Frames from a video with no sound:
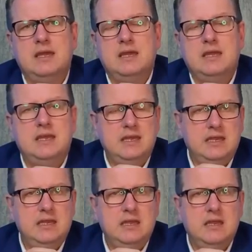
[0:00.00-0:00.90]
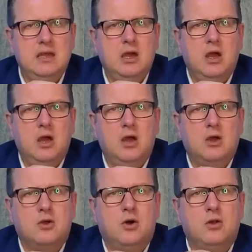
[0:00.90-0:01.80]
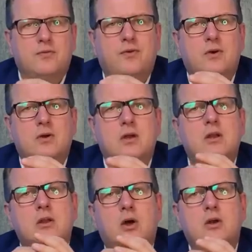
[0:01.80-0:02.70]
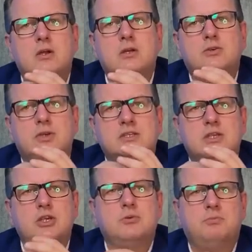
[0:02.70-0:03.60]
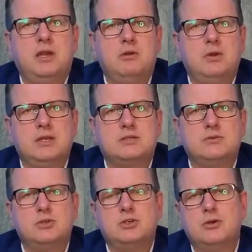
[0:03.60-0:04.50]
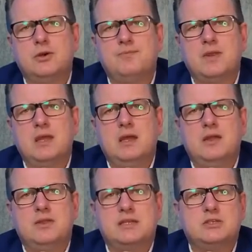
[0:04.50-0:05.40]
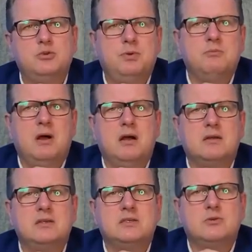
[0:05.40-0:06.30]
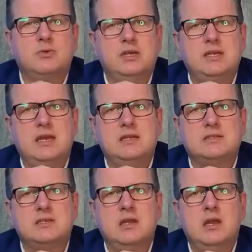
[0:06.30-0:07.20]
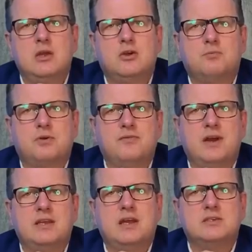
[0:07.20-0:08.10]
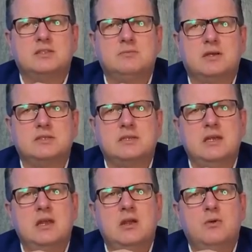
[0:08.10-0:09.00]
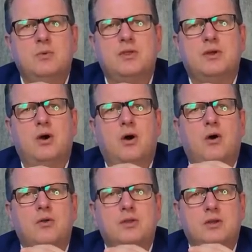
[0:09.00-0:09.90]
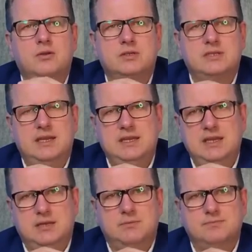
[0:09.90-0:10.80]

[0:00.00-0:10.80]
He called for longer transition periods to ensure that supermarkets and retailers could provide customers with all the goods they need.